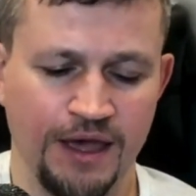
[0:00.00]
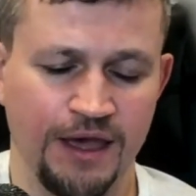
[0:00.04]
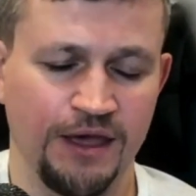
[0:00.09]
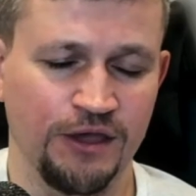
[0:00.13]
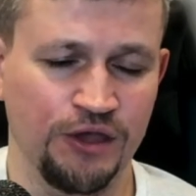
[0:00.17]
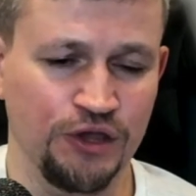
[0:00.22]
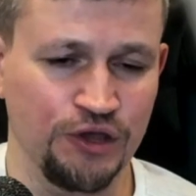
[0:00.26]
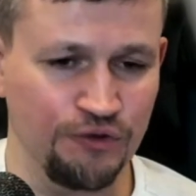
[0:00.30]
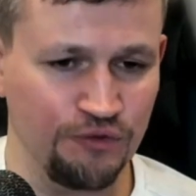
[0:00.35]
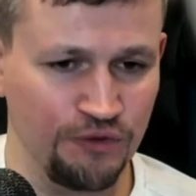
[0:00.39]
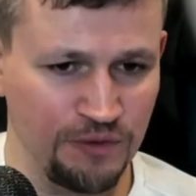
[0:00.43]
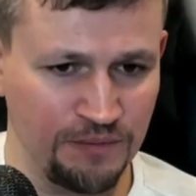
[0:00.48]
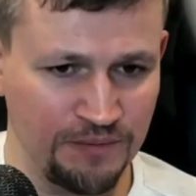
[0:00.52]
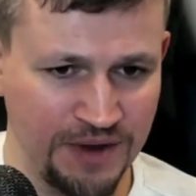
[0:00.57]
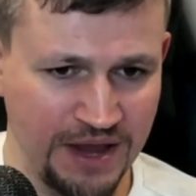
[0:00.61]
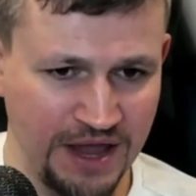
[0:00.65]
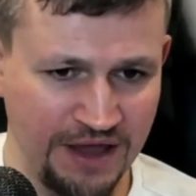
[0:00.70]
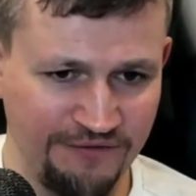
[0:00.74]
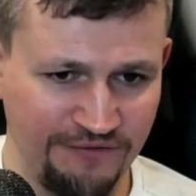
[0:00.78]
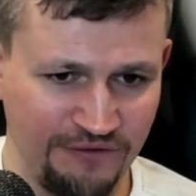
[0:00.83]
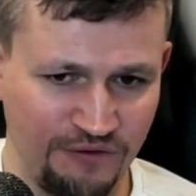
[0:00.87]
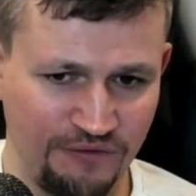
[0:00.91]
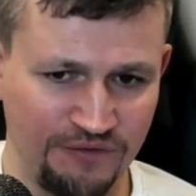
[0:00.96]
you will
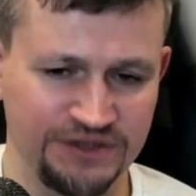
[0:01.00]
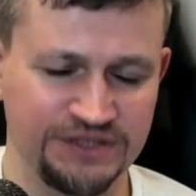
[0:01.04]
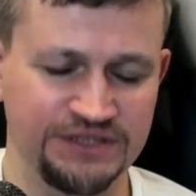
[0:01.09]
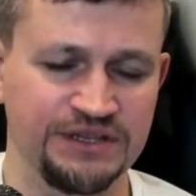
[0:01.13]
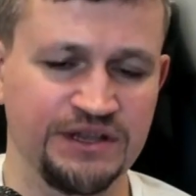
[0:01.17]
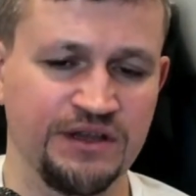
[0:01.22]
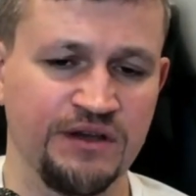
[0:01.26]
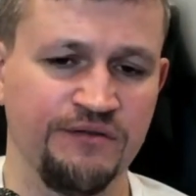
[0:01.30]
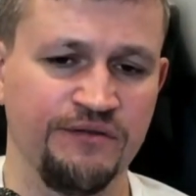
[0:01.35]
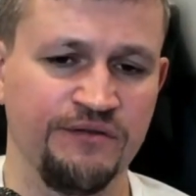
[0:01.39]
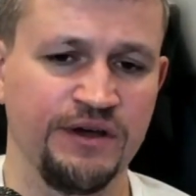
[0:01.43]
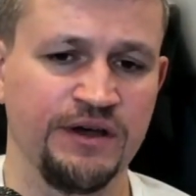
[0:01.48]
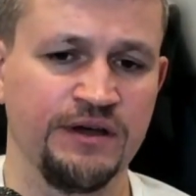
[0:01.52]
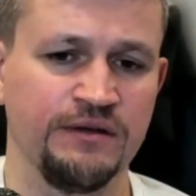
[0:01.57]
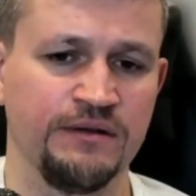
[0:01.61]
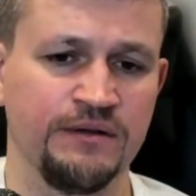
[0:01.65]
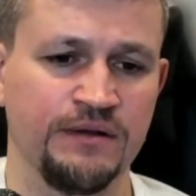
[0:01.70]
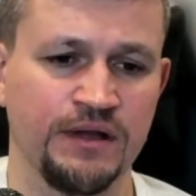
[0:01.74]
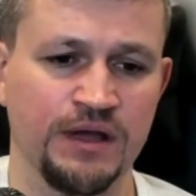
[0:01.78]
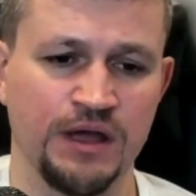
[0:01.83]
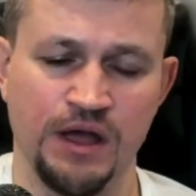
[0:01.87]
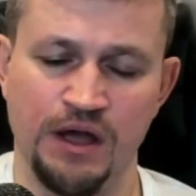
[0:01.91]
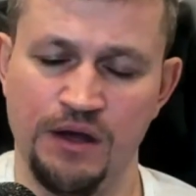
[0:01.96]
pay for a server,
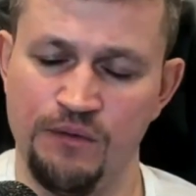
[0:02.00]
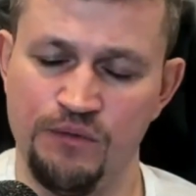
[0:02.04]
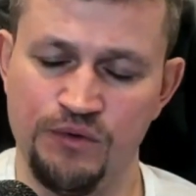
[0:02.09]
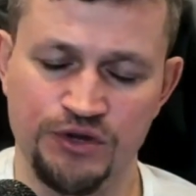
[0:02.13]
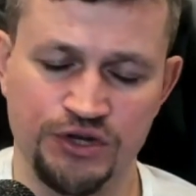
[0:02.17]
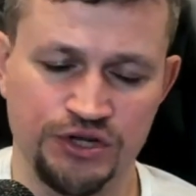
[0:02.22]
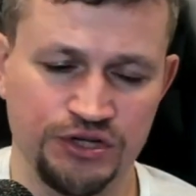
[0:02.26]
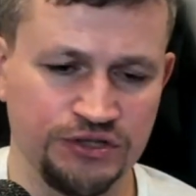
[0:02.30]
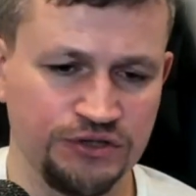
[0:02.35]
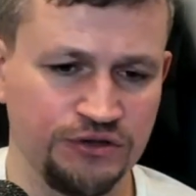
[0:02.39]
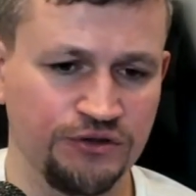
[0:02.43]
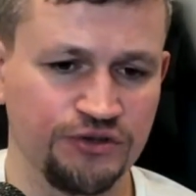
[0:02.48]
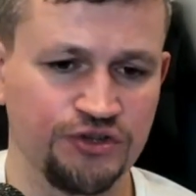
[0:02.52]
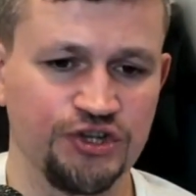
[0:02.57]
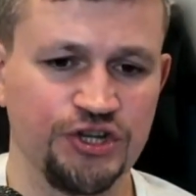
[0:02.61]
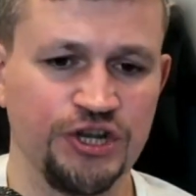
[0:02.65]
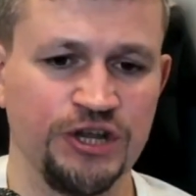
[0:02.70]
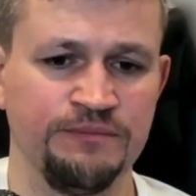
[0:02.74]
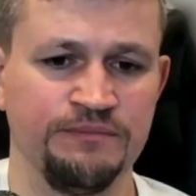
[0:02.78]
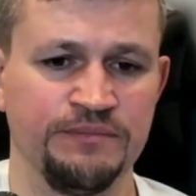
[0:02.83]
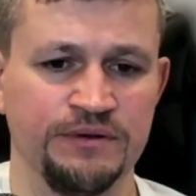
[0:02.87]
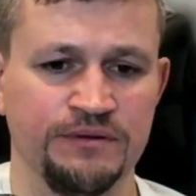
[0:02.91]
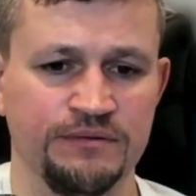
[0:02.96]
which is not
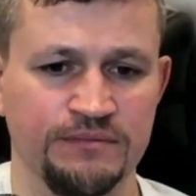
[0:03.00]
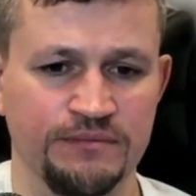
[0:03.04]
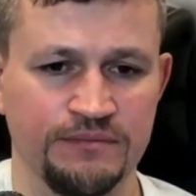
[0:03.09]
cheap.